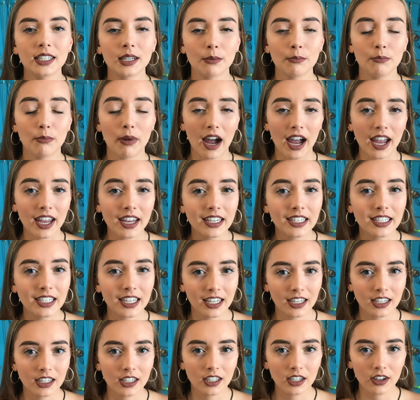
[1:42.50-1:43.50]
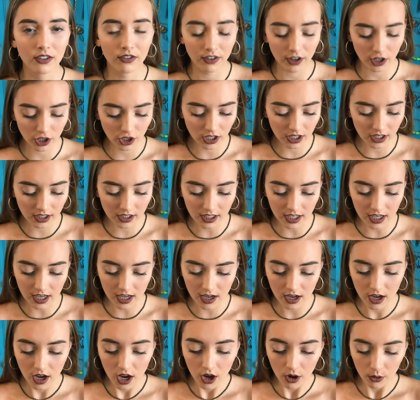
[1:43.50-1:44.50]
to biotin
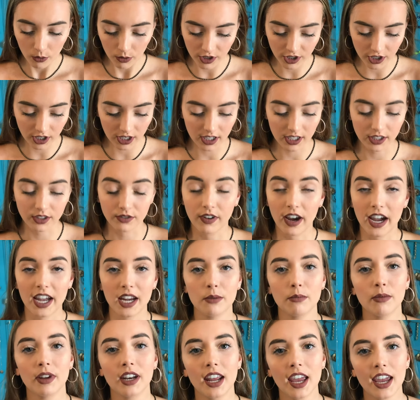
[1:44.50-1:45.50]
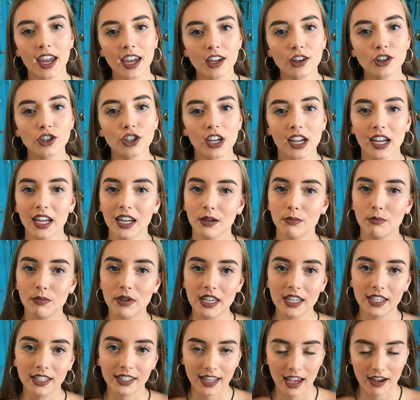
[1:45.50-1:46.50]
deficiency, which is vitamin H and
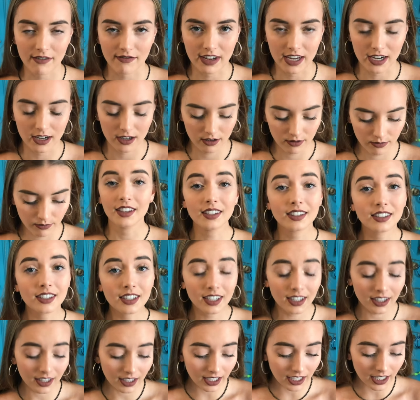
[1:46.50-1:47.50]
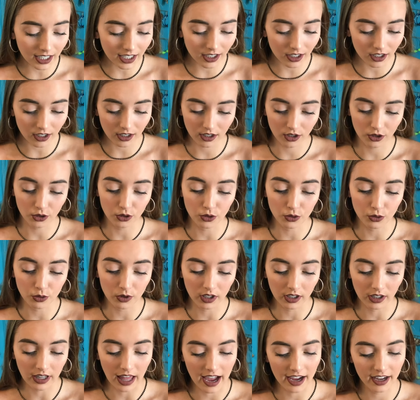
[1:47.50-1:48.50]
B7. This can lead
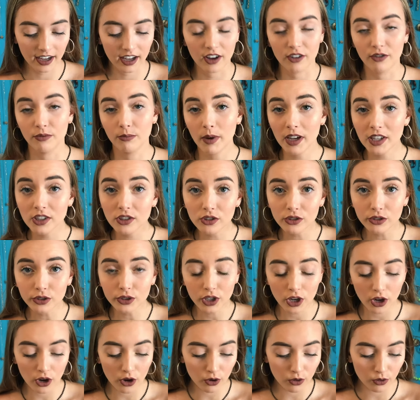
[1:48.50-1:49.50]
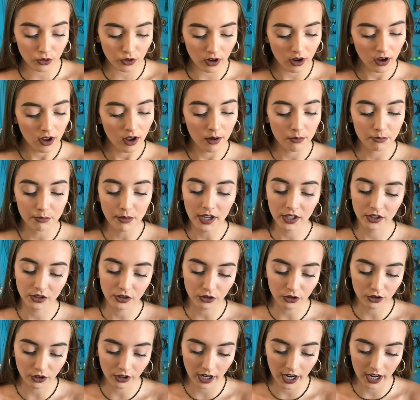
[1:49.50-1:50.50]
to lack of muscle tone,
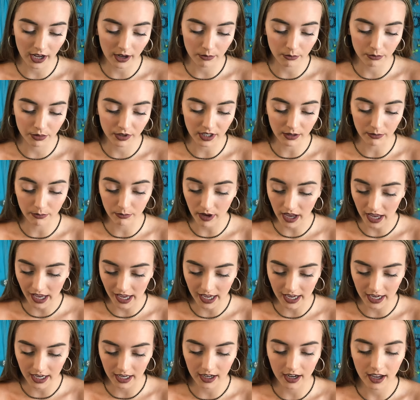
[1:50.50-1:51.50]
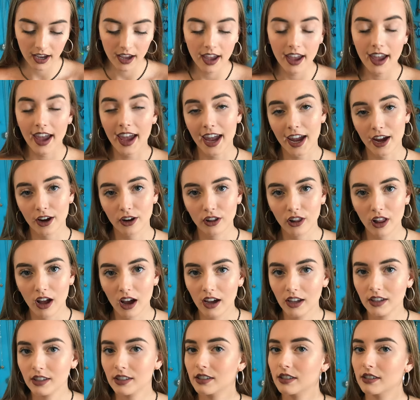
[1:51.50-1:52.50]
muscle cramps and pain, hair
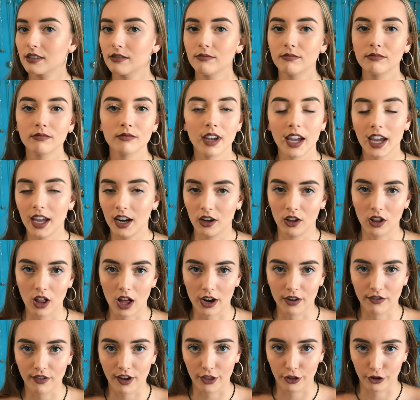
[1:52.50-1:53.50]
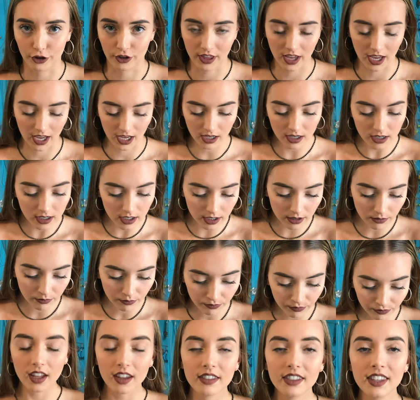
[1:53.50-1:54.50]
loss, and a lot of other things.
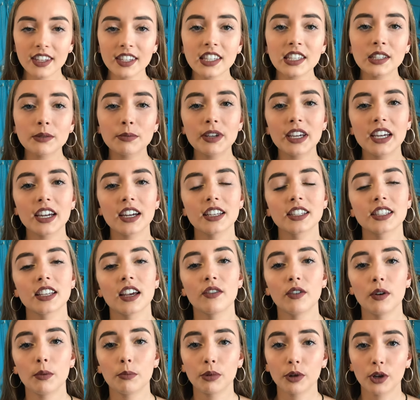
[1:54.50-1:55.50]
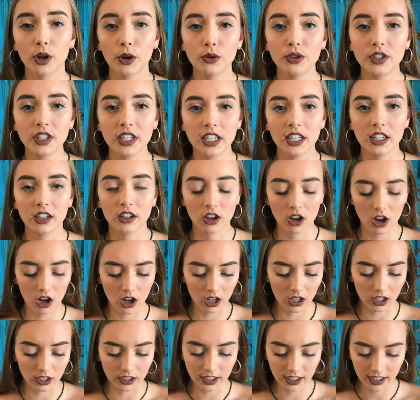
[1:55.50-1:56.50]
This is because of a protein
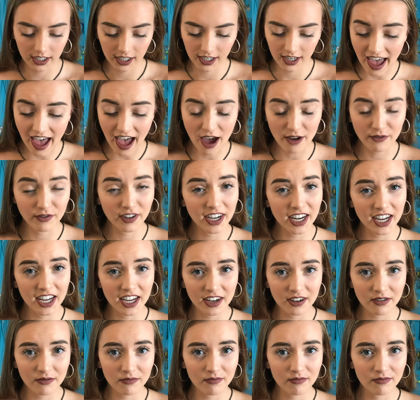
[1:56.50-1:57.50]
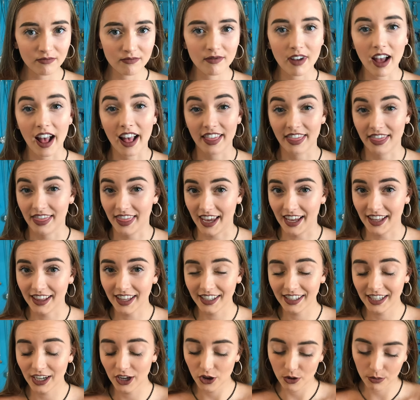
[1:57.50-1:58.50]
called avidin, I think
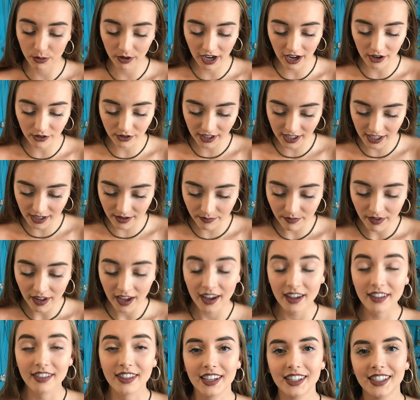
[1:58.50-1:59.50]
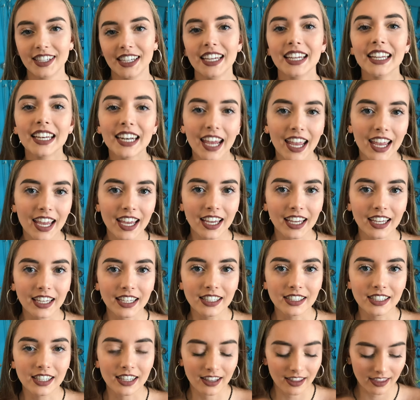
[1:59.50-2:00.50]
that's how you pronounce it, that's in
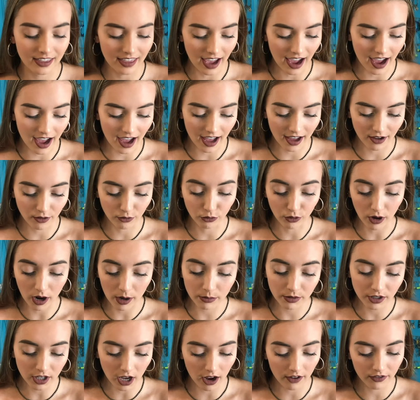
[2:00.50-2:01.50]
eggs that rubs